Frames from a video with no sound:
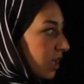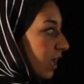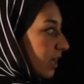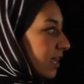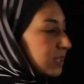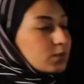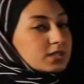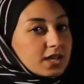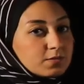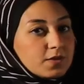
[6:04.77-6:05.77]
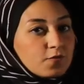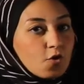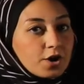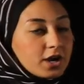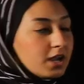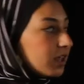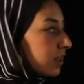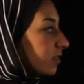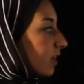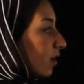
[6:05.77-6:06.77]
And as we said before,
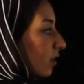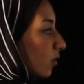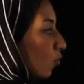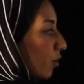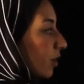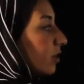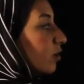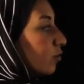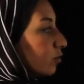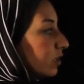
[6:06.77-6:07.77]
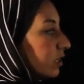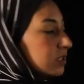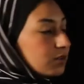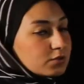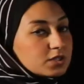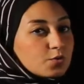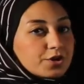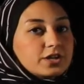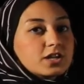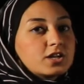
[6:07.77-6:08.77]
the word good is a naughty
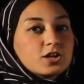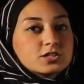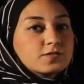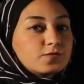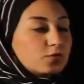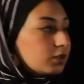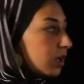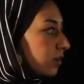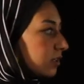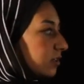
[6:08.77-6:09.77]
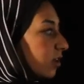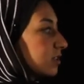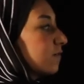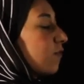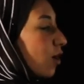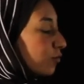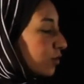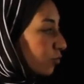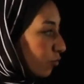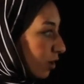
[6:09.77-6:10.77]
word. It doesn't follow
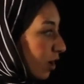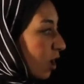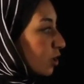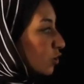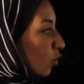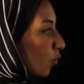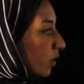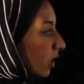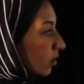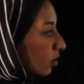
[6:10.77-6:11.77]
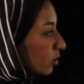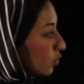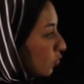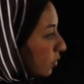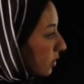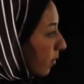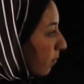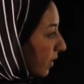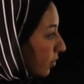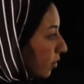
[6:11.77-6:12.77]
the rule. So we cannot choose
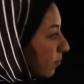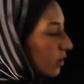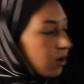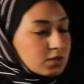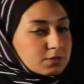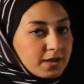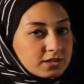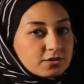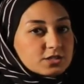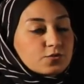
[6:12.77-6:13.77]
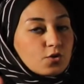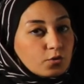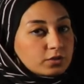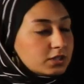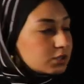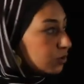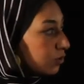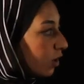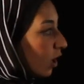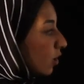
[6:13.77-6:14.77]
better because better is for only
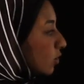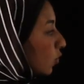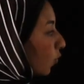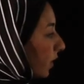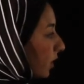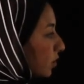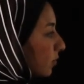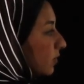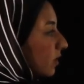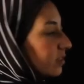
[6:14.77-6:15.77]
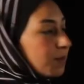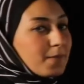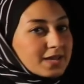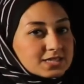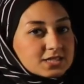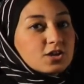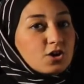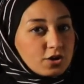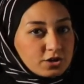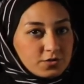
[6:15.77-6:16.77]
two. So Egypt, the best
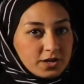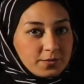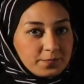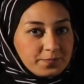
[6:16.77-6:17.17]
country.